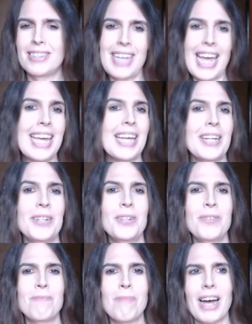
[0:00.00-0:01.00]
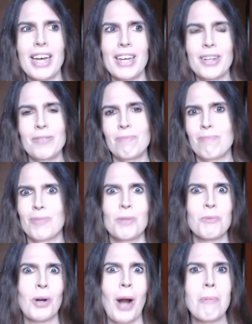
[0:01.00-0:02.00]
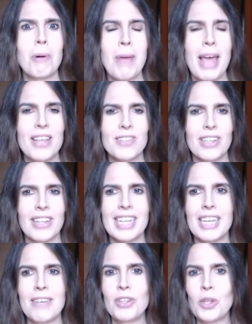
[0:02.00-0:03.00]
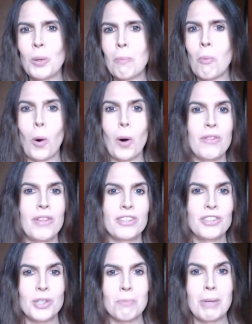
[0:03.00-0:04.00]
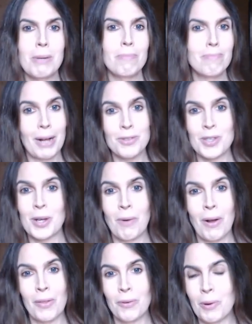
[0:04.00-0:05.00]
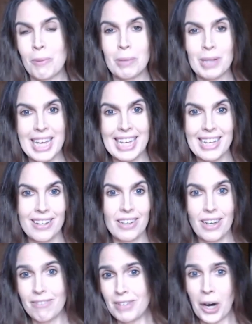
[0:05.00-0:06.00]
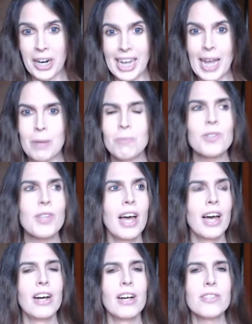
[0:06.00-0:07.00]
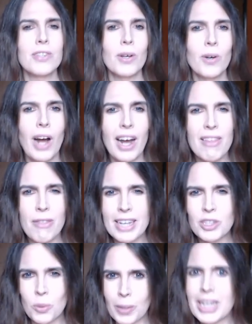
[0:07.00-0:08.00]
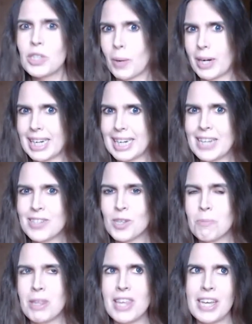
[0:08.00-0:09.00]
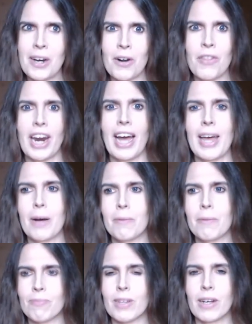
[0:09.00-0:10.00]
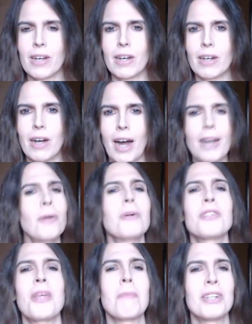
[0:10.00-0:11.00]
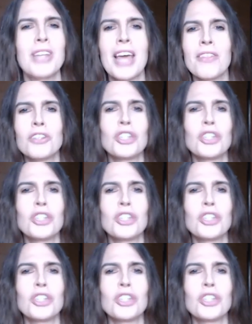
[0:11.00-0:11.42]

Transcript: taken my subscriber base and like given you more than just me bouncing around the room playing VR games. So I think 2020 needs to be the year that I am. Um, I don't want to say I'm going to take the